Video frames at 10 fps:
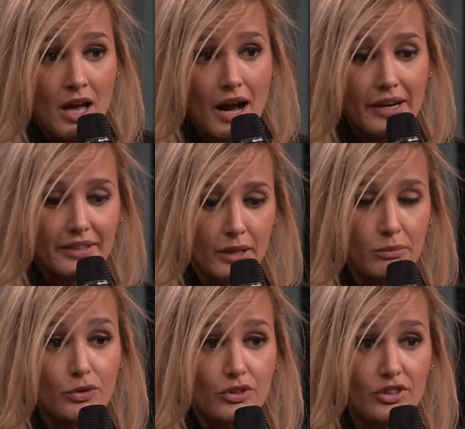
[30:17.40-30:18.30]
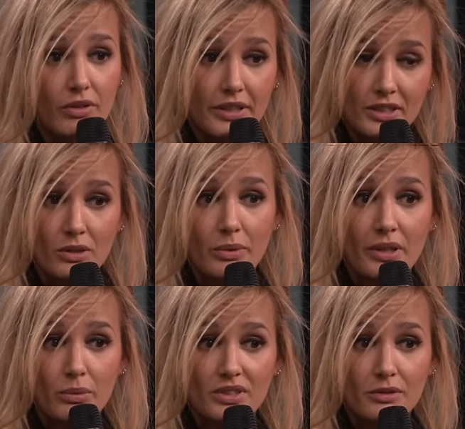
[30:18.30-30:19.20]
I came to directing when I
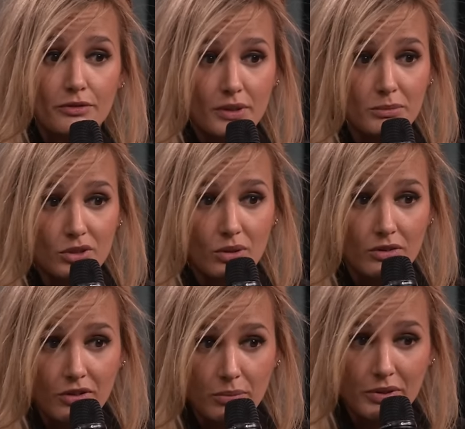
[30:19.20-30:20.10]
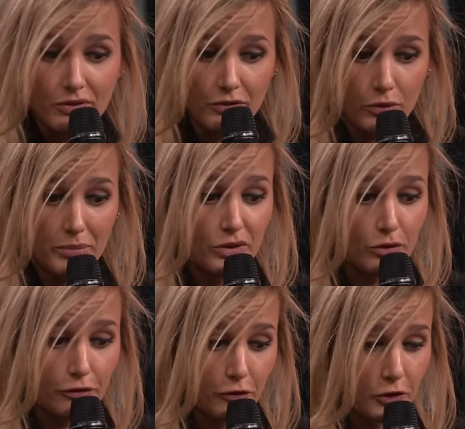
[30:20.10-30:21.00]
was in film school. So, but for me, the
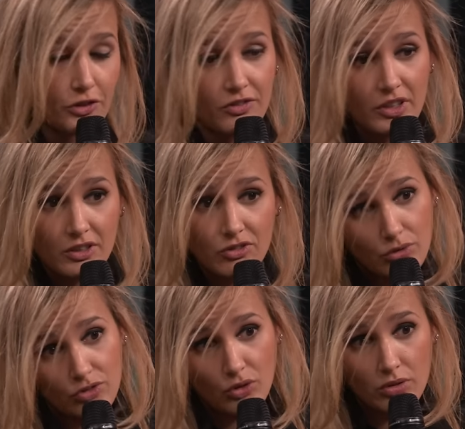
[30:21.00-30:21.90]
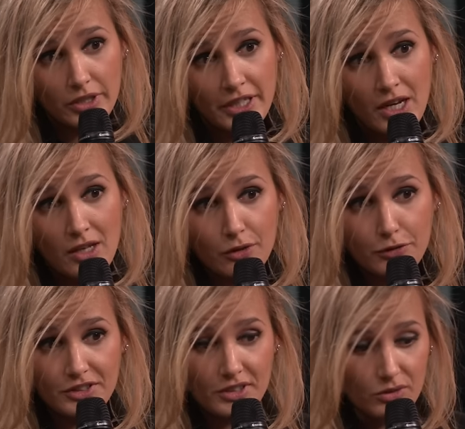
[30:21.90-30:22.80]
first thing is the story. The
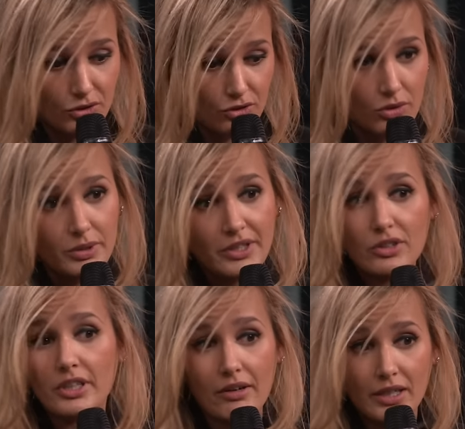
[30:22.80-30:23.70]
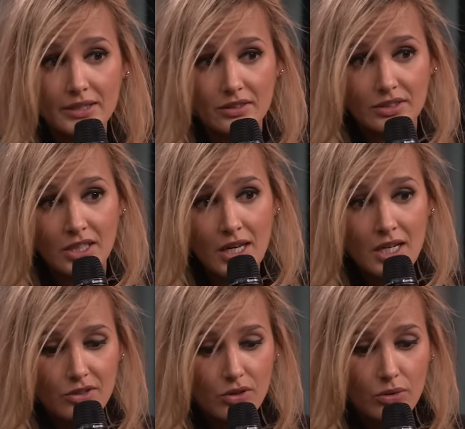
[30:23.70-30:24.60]
first thing is the story and the characters.
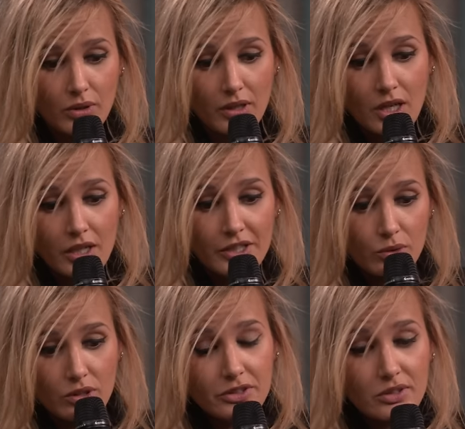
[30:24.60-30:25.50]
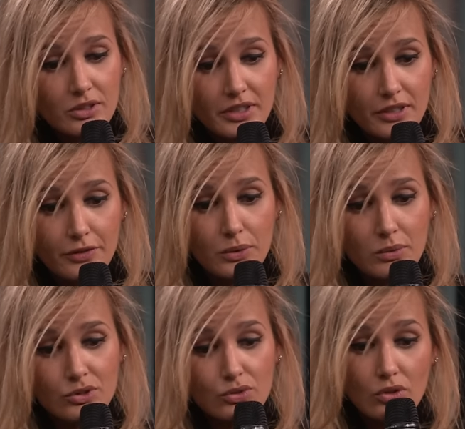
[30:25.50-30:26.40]
So, in order, if you
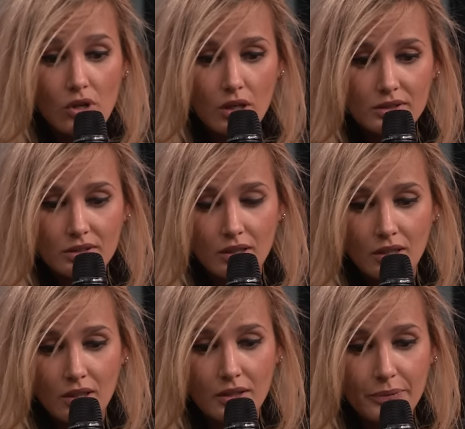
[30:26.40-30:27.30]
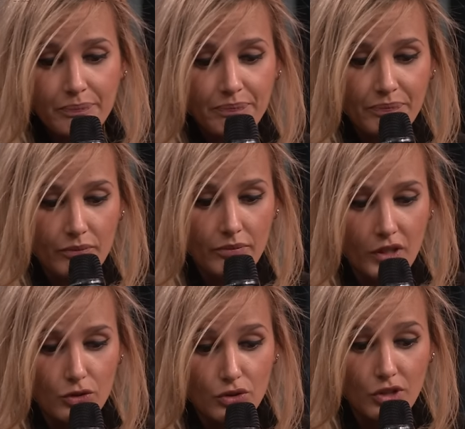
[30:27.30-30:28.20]
want to not
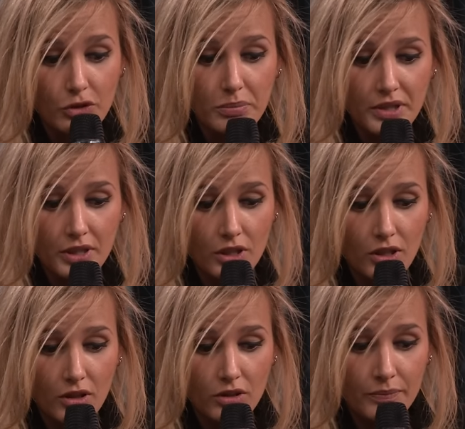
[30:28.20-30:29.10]
um, to not be uh,